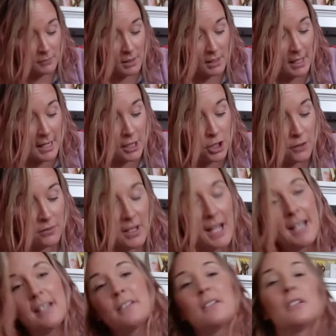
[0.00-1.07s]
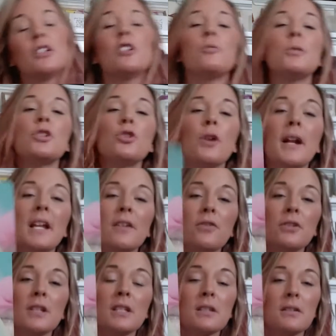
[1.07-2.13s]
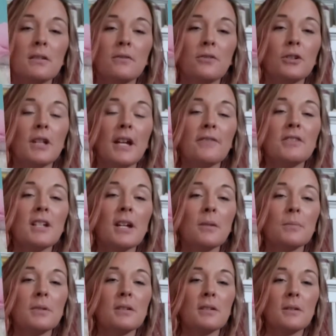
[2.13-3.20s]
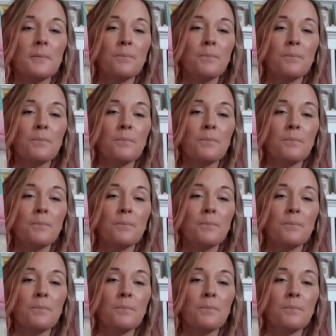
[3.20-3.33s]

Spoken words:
The Age of Light. You've been training for this for lifetimes.